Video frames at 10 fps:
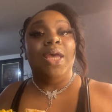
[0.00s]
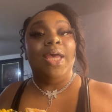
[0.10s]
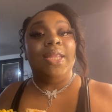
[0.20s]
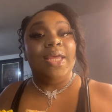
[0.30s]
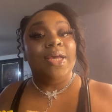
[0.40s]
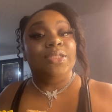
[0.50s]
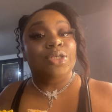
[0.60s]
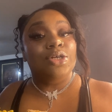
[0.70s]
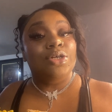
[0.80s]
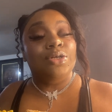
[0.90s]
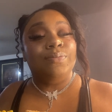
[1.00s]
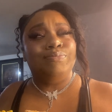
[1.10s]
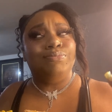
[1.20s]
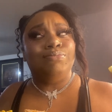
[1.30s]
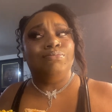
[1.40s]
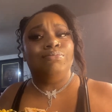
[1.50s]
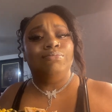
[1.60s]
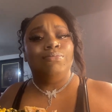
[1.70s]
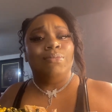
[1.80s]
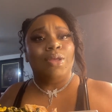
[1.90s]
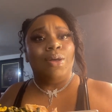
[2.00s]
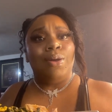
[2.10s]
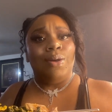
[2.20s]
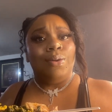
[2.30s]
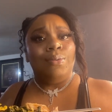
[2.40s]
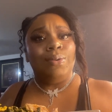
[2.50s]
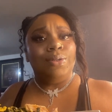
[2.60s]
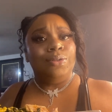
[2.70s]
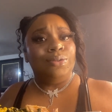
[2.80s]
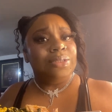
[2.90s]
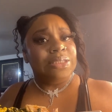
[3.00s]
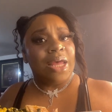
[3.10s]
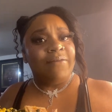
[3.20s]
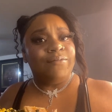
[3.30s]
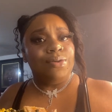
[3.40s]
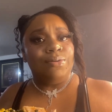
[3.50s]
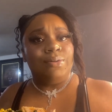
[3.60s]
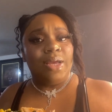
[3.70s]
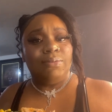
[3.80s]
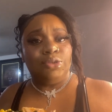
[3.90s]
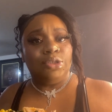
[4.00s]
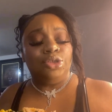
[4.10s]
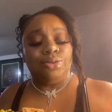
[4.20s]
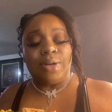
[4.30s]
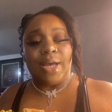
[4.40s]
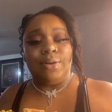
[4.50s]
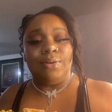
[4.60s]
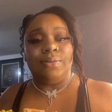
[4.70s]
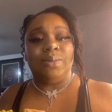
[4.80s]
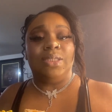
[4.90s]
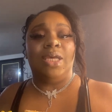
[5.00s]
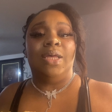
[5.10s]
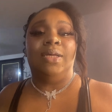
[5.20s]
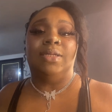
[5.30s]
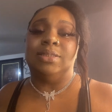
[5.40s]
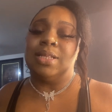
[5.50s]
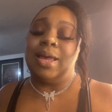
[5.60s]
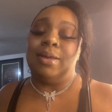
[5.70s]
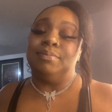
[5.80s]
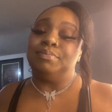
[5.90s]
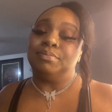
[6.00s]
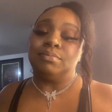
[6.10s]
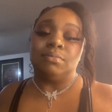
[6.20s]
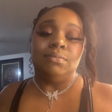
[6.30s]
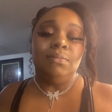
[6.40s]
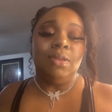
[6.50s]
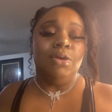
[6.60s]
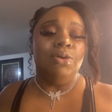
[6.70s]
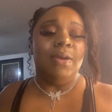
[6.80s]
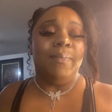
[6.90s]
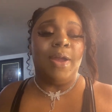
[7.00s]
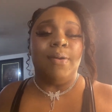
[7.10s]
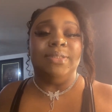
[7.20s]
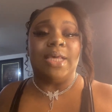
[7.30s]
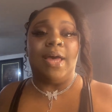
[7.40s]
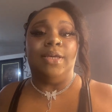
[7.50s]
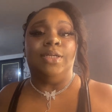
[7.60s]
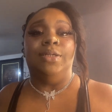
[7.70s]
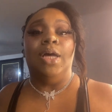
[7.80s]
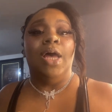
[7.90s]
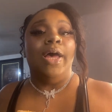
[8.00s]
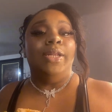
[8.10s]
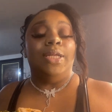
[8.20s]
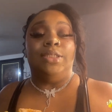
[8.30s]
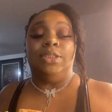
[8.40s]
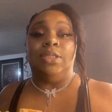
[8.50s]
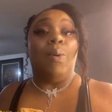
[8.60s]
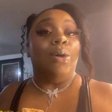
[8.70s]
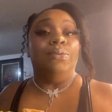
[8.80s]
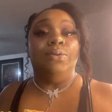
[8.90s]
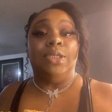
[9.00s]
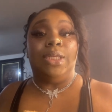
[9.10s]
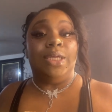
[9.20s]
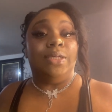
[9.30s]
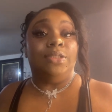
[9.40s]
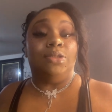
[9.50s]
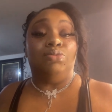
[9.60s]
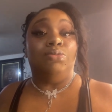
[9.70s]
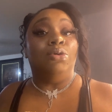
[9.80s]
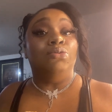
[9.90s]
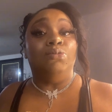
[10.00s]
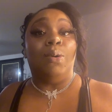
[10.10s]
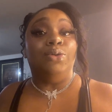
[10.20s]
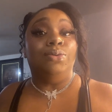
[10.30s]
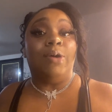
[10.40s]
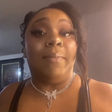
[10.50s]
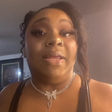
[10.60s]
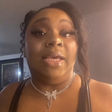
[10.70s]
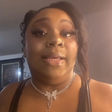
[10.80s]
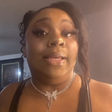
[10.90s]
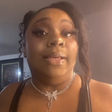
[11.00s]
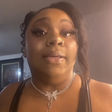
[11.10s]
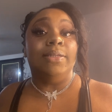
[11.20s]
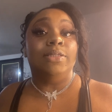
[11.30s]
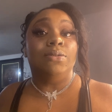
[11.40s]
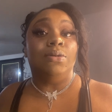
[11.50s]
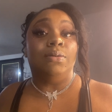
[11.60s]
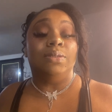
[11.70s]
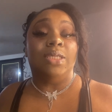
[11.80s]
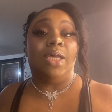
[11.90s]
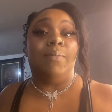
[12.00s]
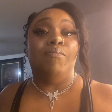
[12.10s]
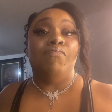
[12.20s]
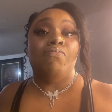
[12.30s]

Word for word: and they in turn will do the same for you. They will treat you right. You know what I'm saying? Cause like, you get parents out here that just won't do the kids, don't don't do right by the kids. You know what I'm saying?